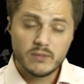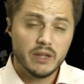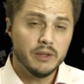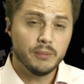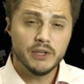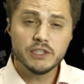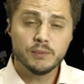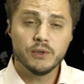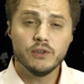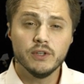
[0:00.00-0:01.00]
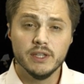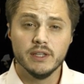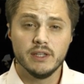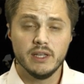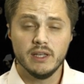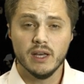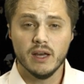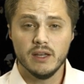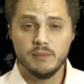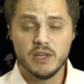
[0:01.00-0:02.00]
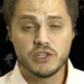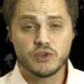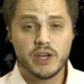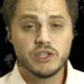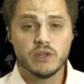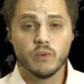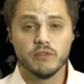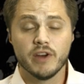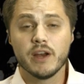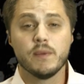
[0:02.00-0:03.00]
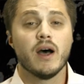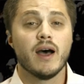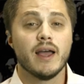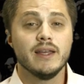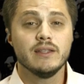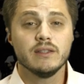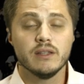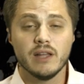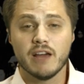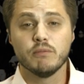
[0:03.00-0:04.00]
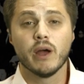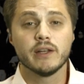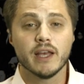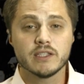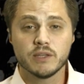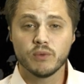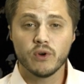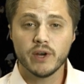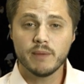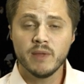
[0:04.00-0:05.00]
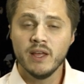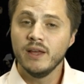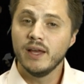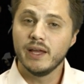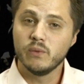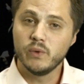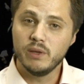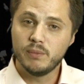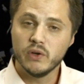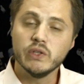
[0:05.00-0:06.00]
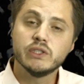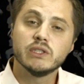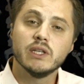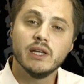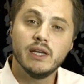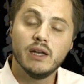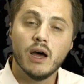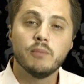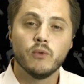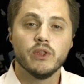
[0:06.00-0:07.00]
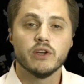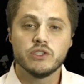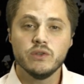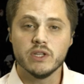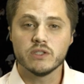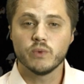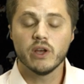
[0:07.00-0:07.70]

the principal and the administration were very behind the live broadcasting program, and we built it up with our students.